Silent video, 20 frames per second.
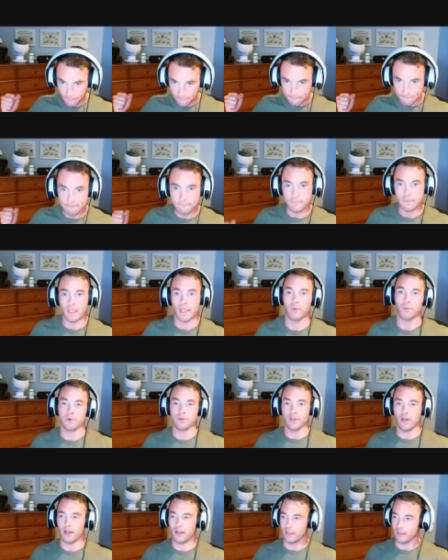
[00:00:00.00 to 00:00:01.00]
Now we're
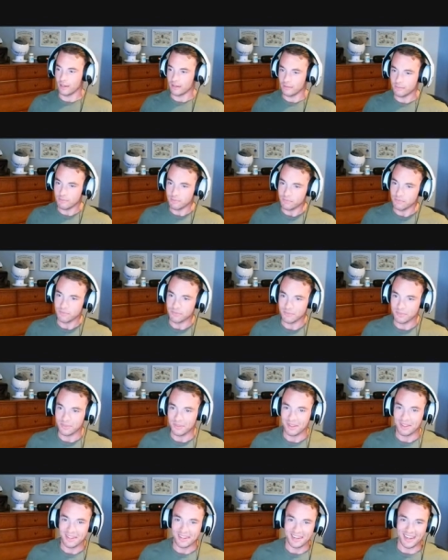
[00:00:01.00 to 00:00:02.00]
talking.
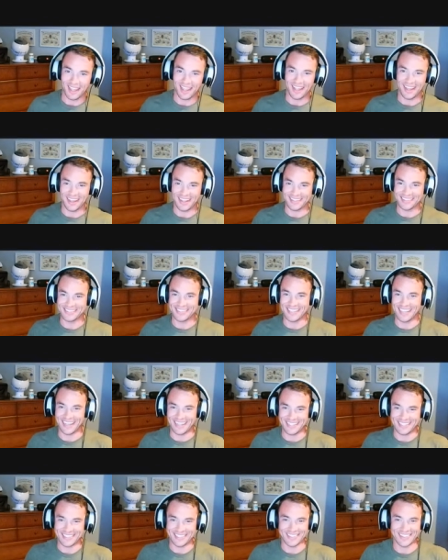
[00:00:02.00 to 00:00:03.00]
That's
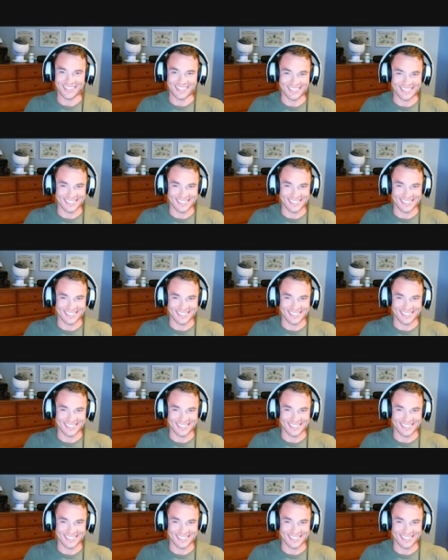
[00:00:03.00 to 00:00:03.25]
dangerous.